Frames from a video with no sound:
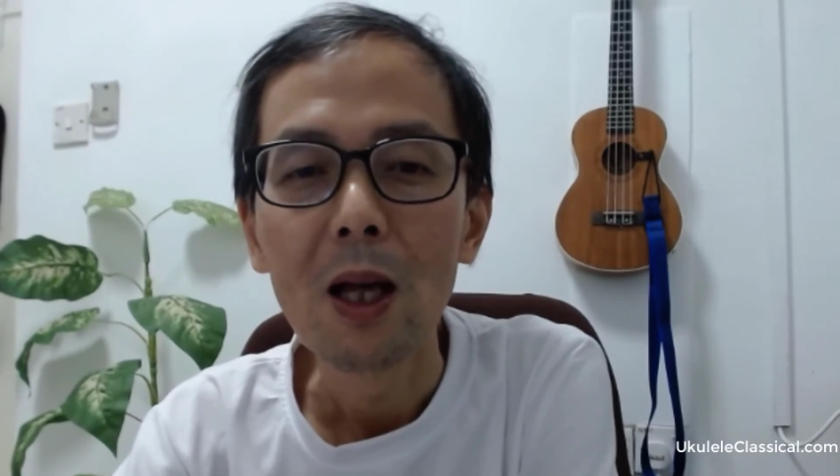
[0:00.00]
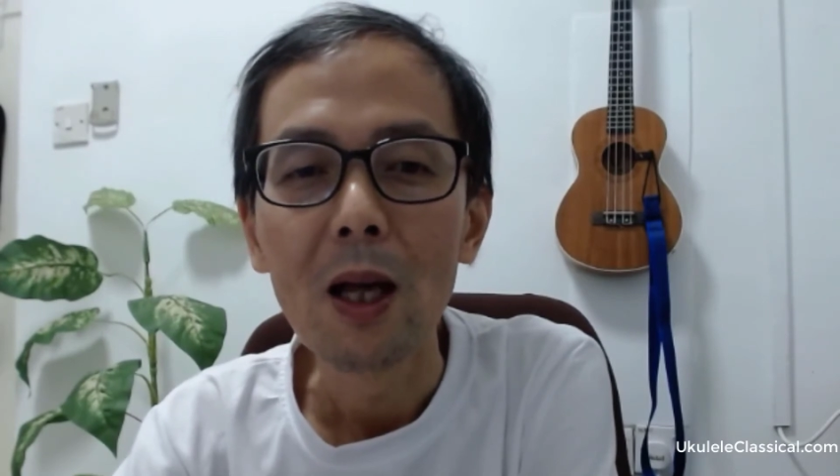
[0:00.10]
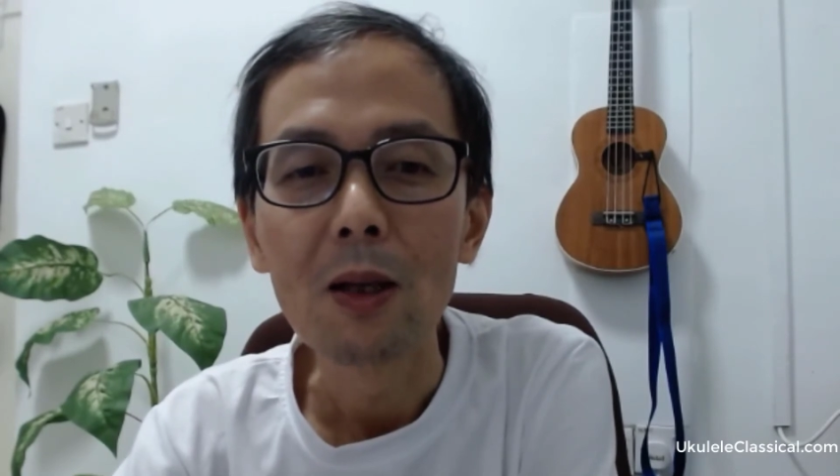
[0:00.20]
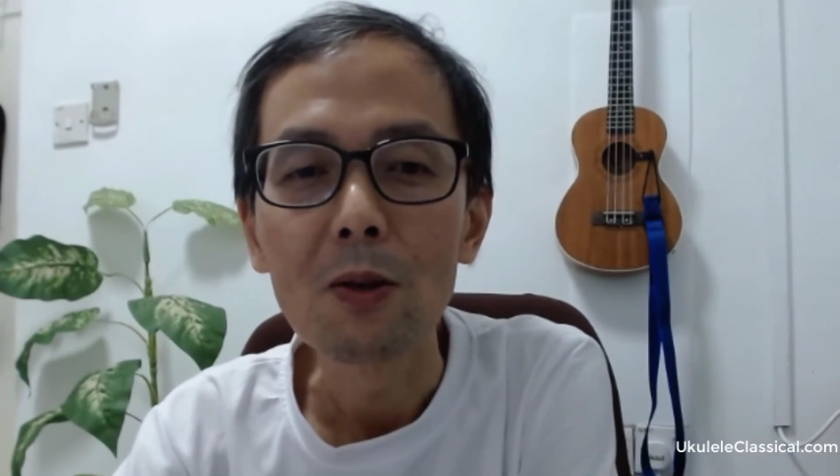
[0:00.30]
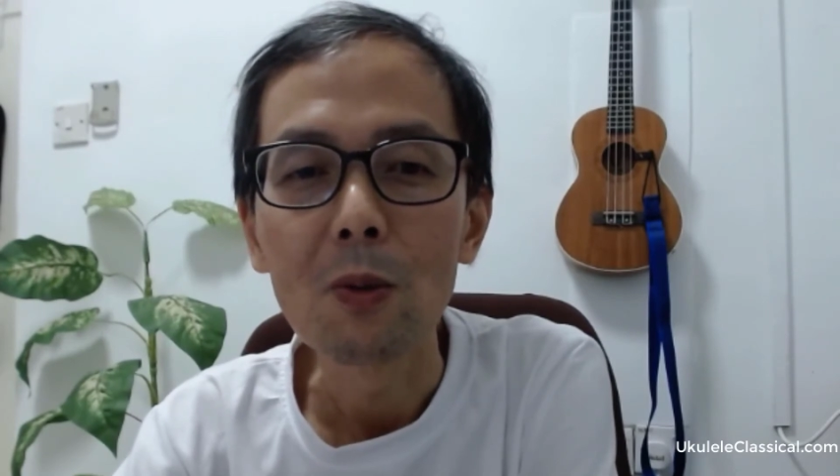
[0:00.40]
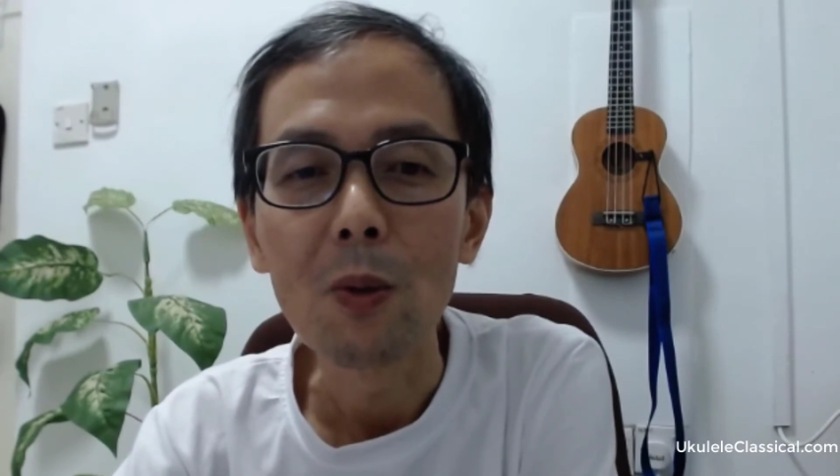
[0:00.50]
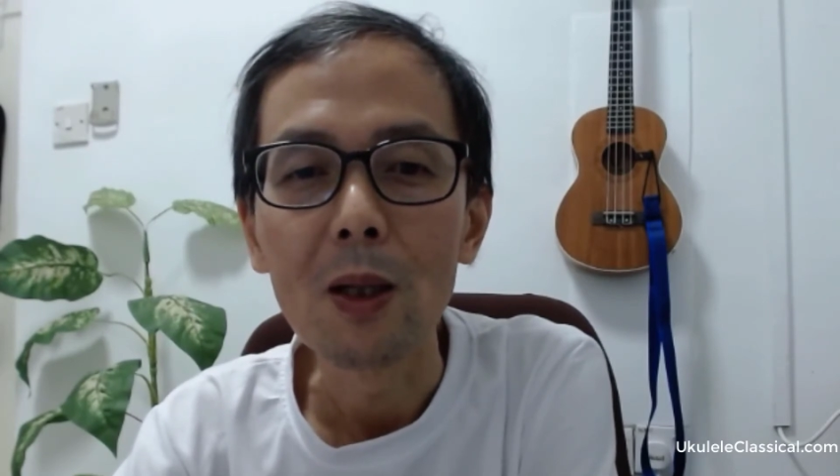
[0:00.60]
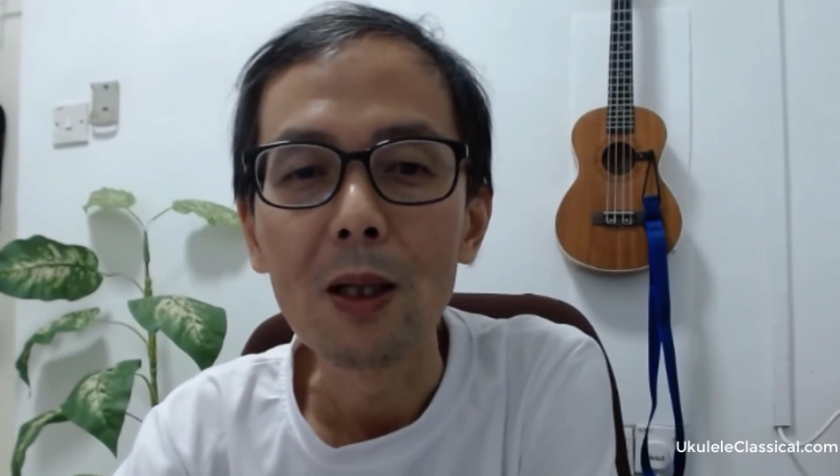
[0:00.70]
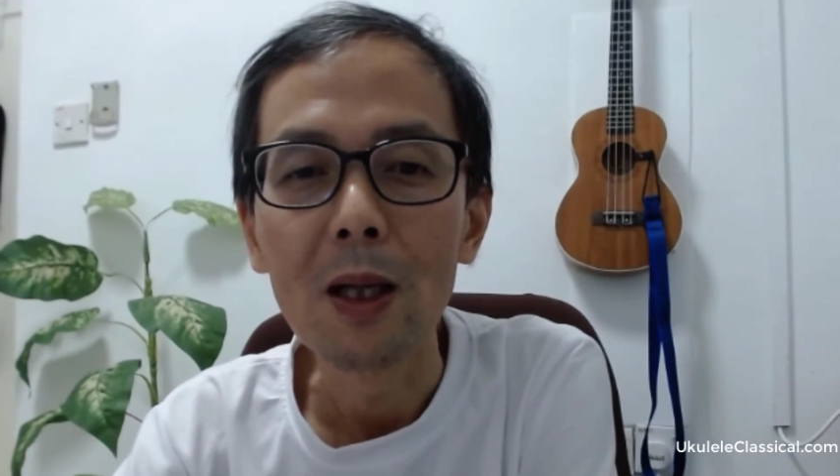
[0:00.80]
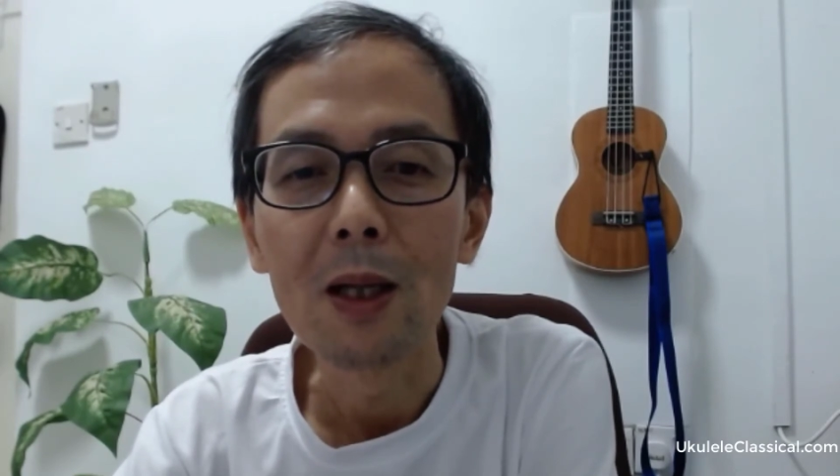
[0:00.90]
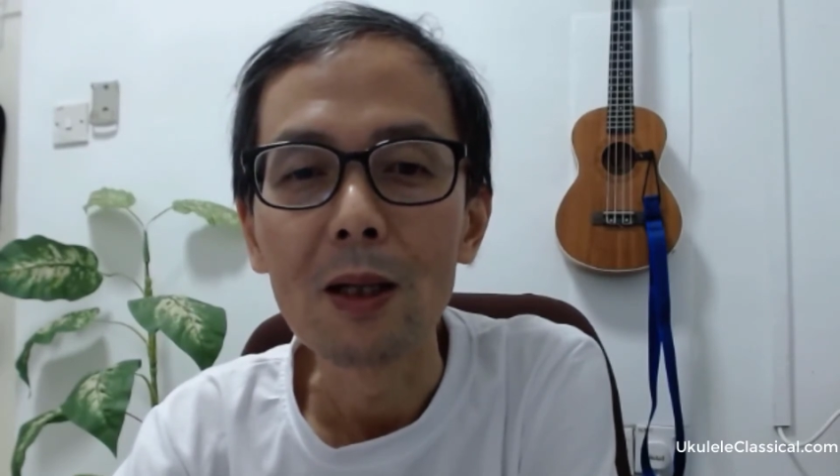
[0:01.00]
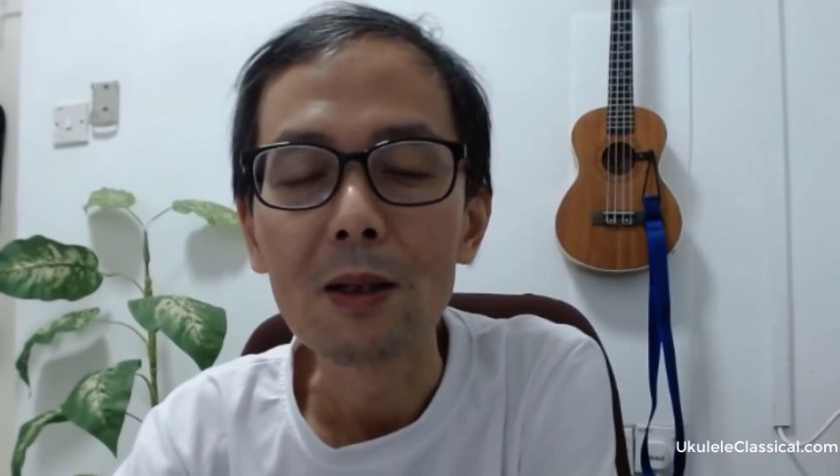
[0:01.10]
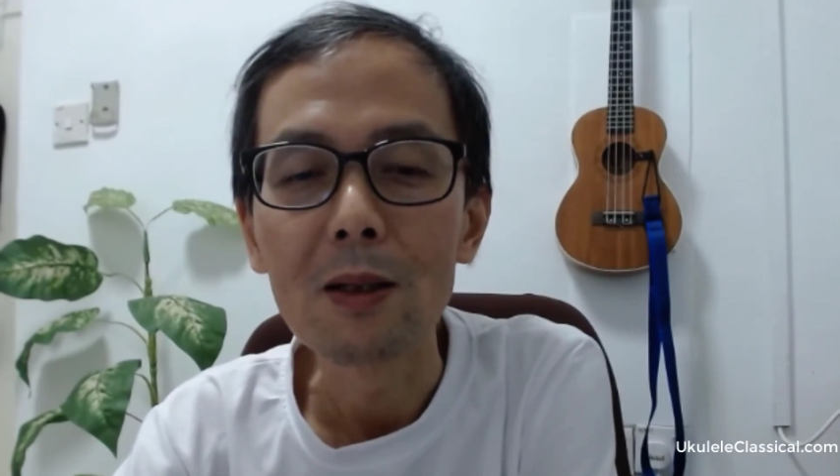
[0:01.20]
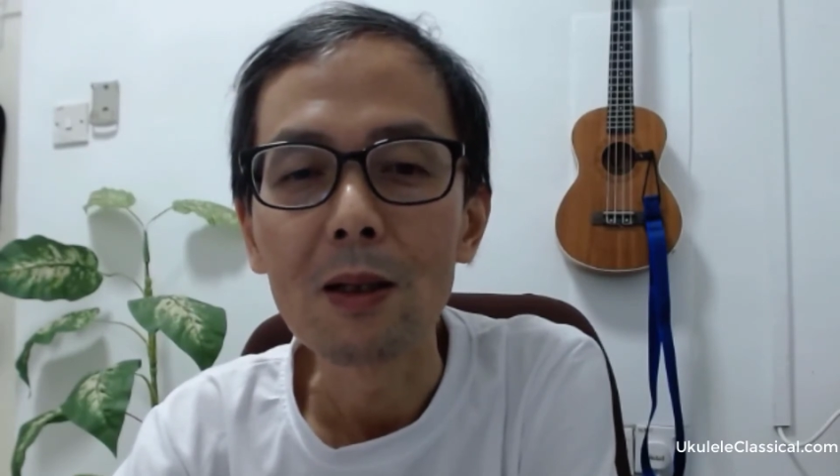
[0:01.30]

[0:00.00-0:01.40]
as well as